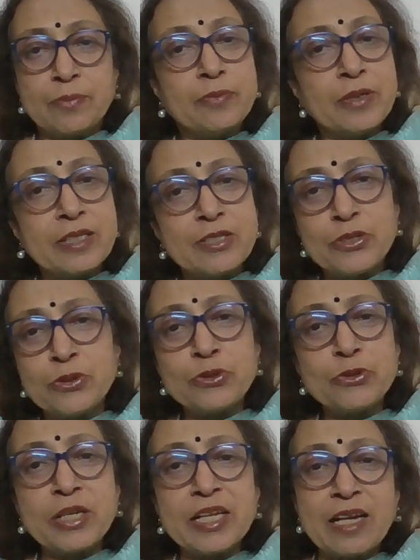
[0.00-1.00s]
Birds
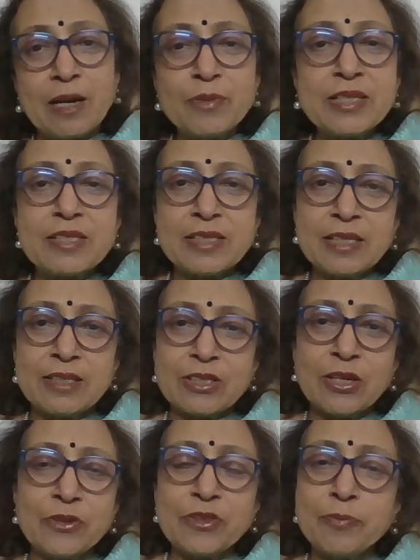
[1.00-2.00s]
usually come and sit
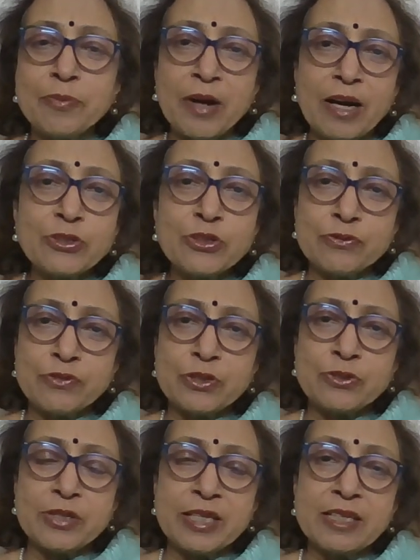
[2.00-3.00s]
on the branch of a
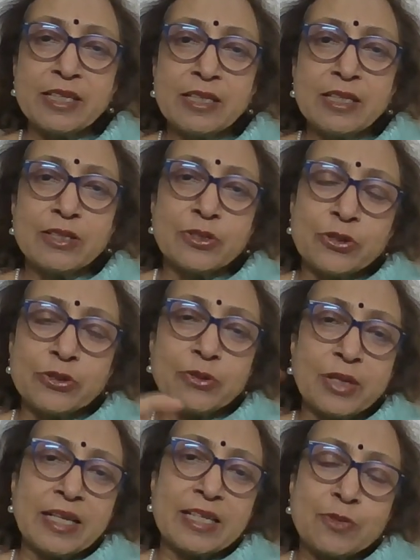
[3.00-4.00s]
tree. So you
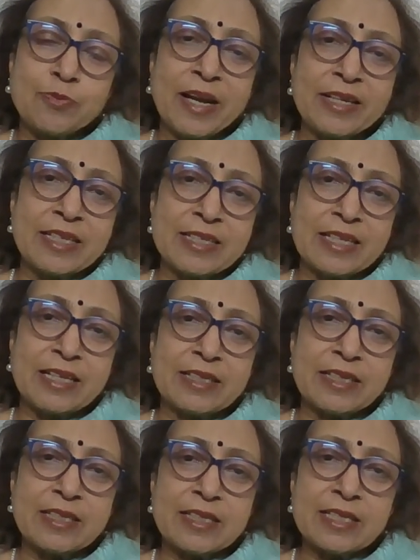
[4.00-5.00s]
can expand the
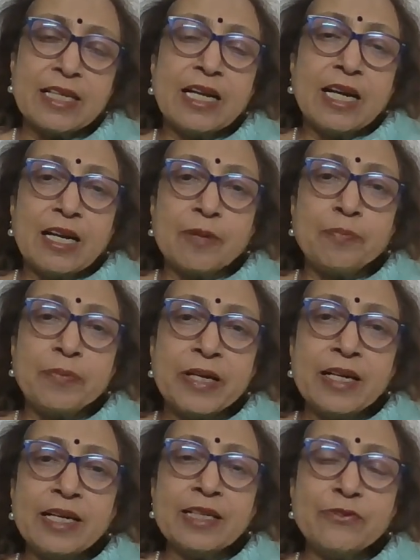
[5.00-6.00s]
sentence. A
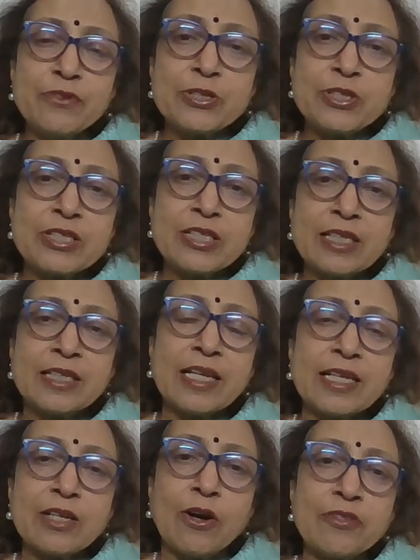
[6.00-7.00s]
bird was
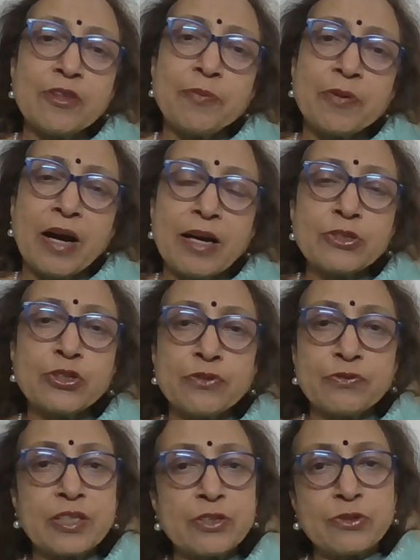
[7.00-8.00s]
sitting on the branch
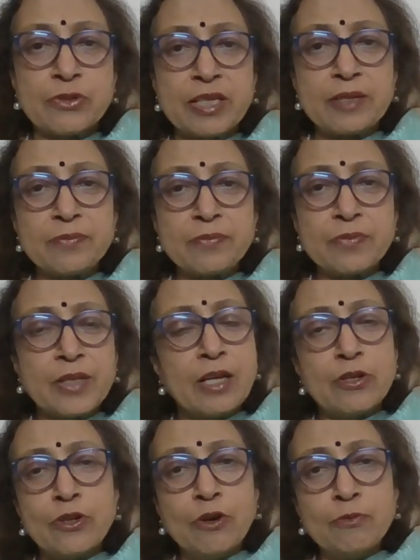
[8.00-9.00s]
of the tree.
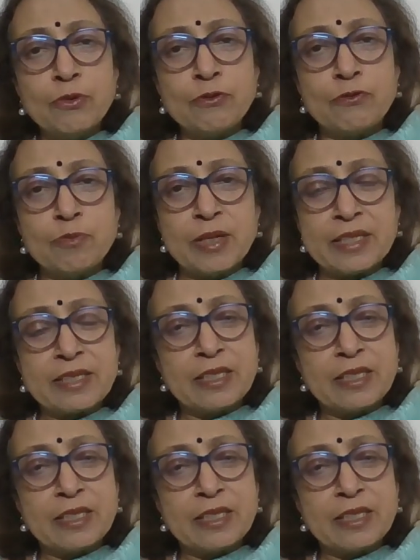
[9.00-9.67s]
No movement.